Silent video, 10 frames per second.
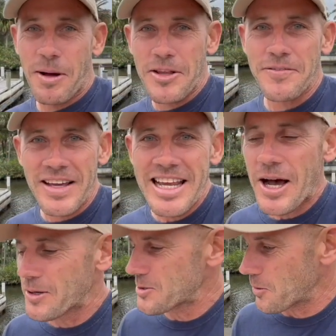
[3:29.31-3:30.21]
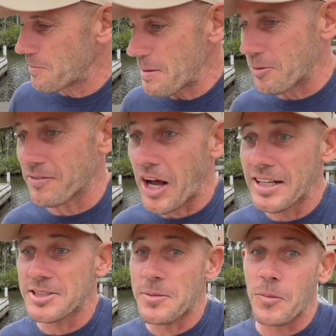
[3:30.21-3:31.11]
other videos where people have
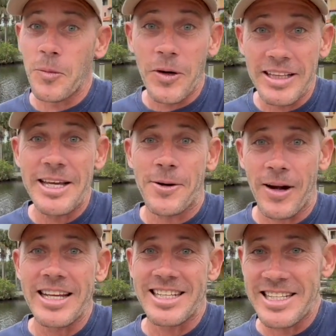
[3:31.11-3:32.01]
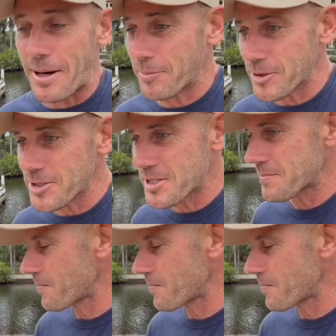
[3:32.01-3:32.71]
gotten some really crazy numbers.